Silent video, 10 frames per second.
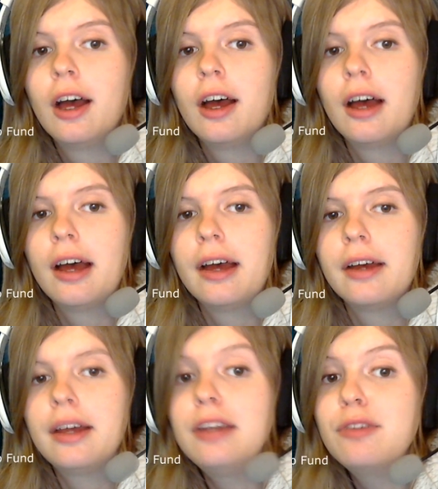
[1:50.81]

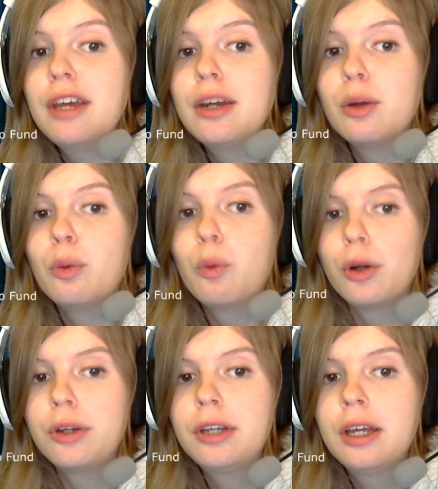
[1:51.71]
Uh, Invader
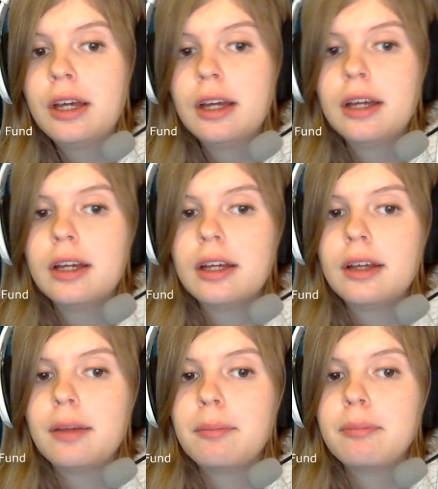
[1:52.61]
won.
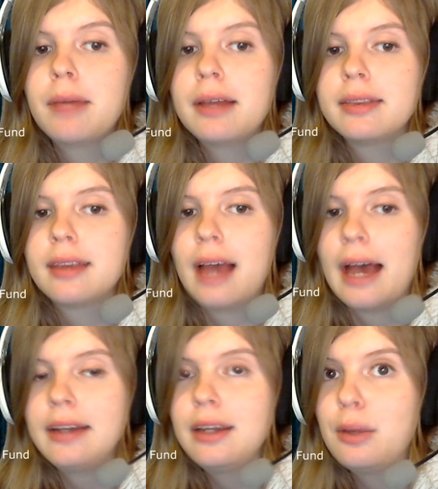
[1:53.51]
Math
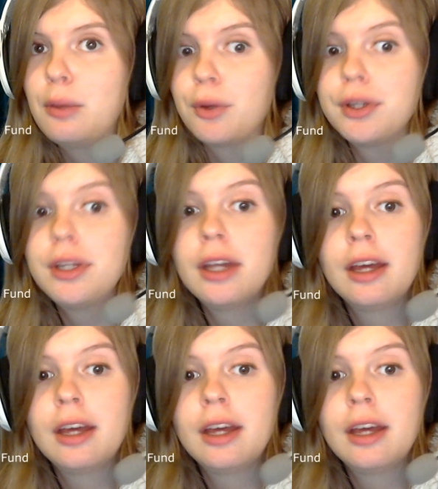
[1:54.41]
Andy won.